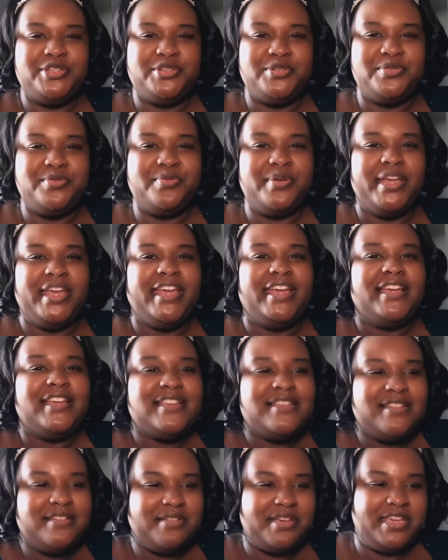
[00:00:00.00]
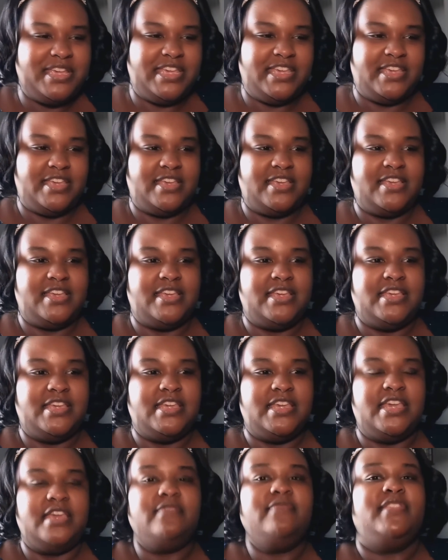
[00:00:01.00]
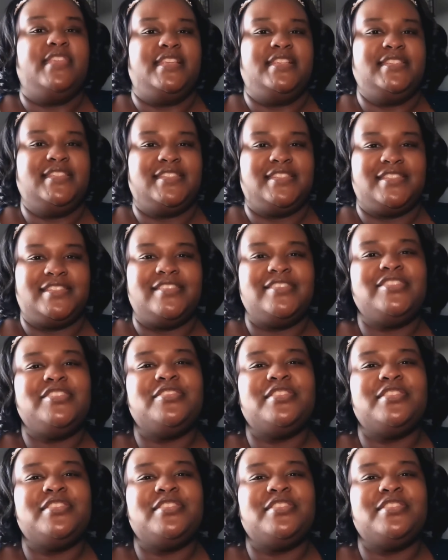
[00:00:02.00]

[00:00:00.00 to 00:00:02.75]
to give this